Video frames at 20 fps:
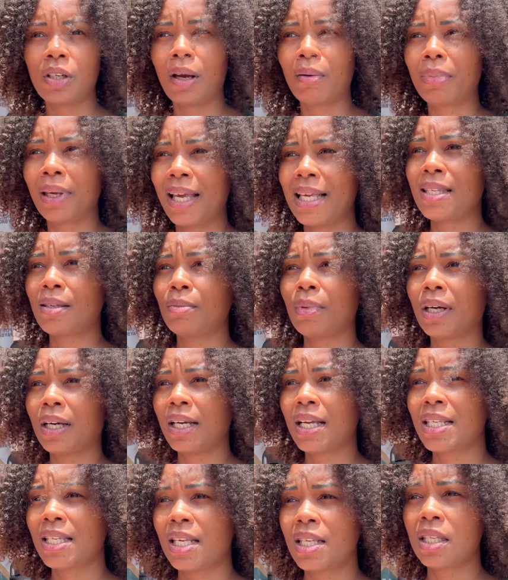I'm guessing
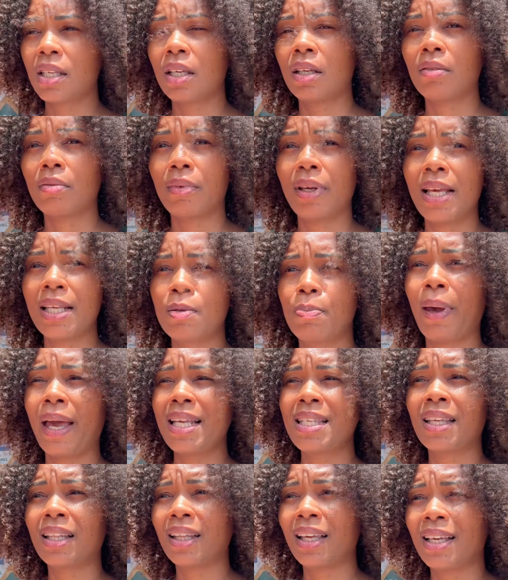because it's
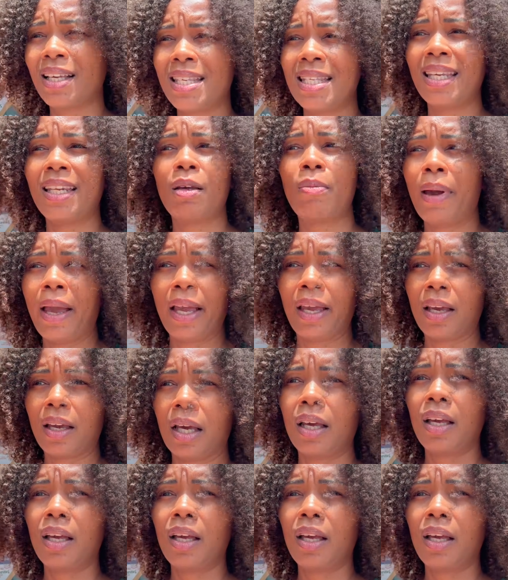basically a Citibank